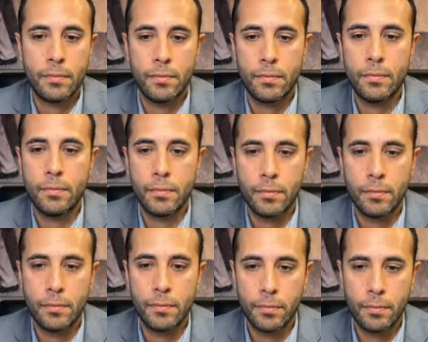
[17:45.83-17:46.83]

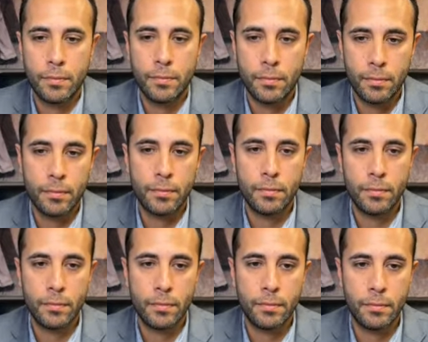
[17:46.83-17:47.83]

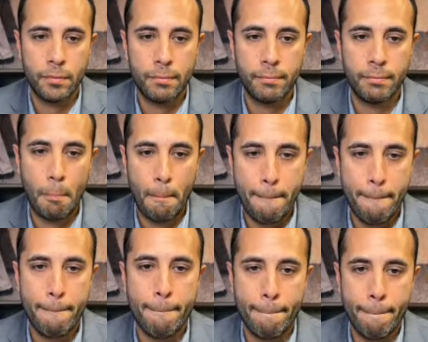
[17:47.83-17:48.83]

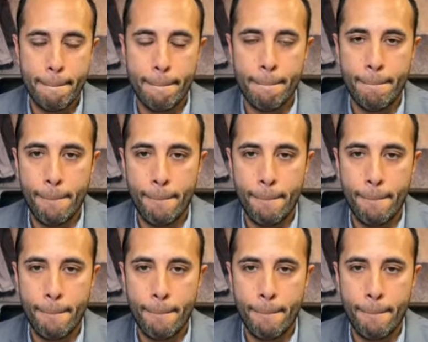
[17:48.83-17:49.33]
No words are spoken by the person on screen.